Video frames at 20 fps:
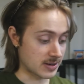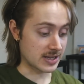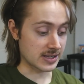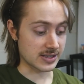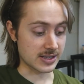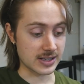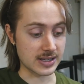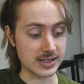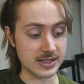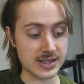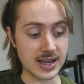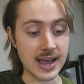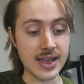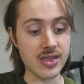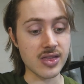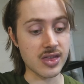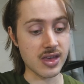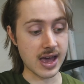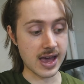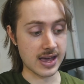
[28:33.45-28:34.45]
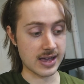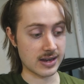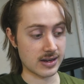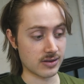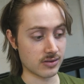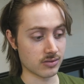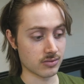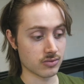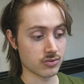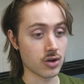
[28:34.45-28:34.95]
and pieces, and
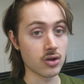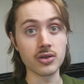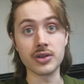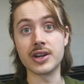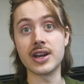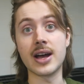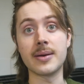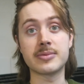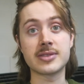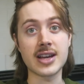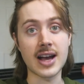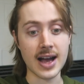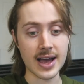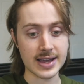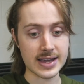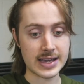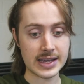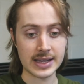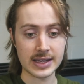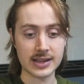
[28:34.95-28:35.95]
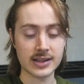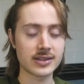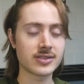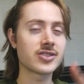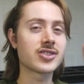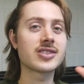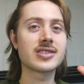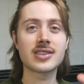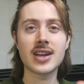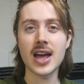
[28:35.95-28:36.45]
then roll it up, tie it.
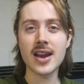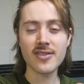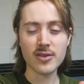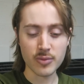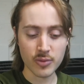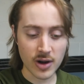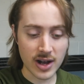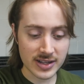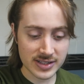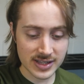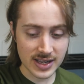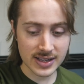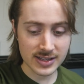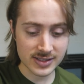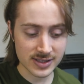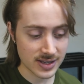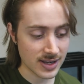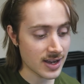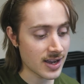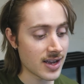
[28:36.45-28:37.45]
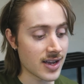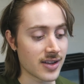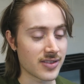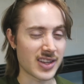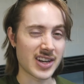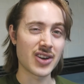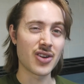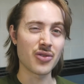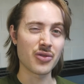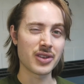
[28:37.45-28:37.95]
Just kind of a process
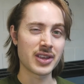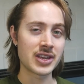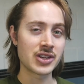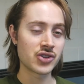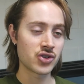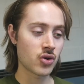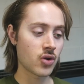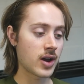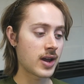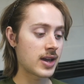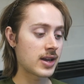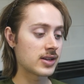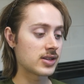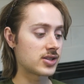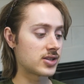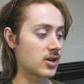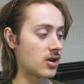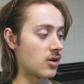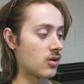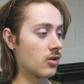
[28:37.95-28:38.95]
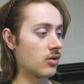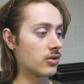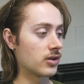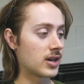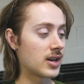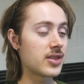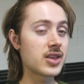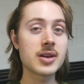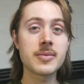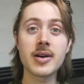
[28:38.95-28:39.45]
that I don't really enjoy. So
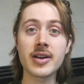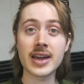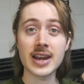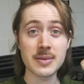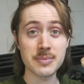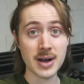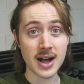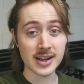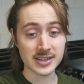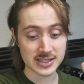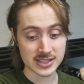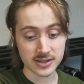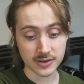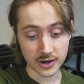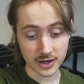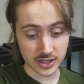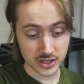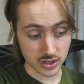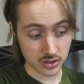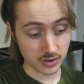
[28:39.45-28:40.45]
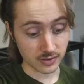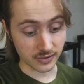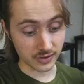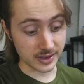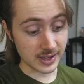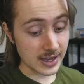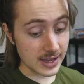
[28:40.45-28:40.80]
gonna think about getting boxes very soon for